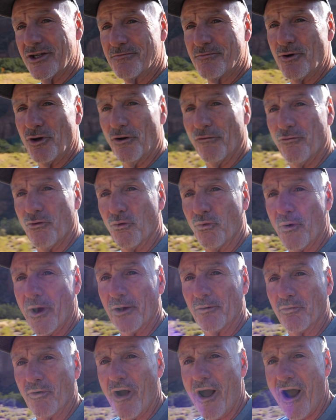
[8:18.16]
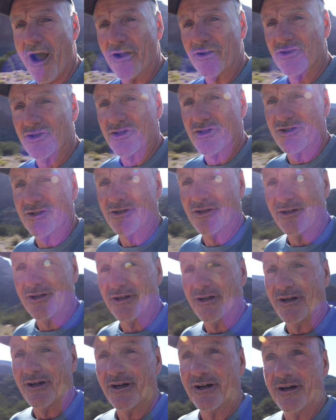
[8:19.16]
beautiful red rocks
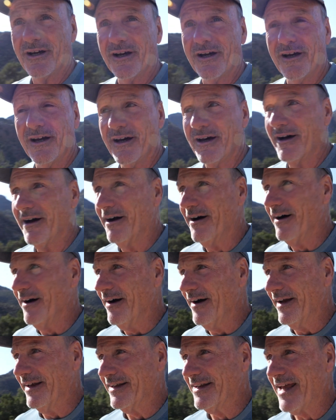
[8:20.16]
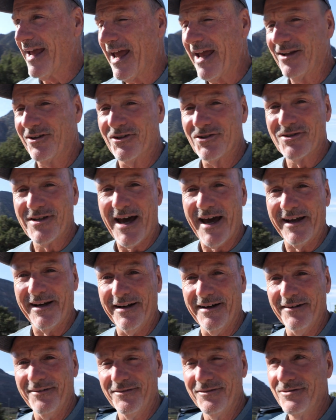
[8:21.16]
and canyons, kind
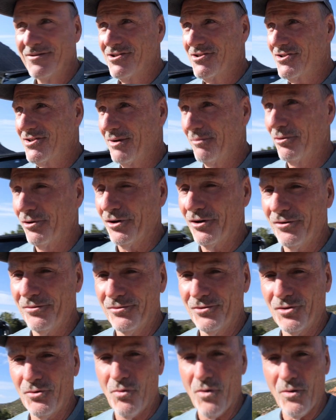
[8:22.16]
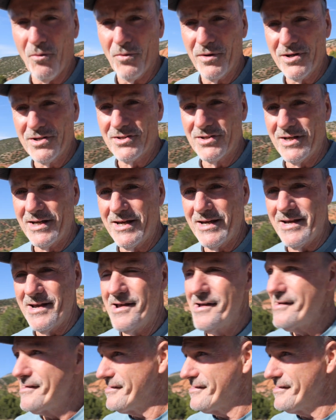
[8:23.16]
of similar to what we see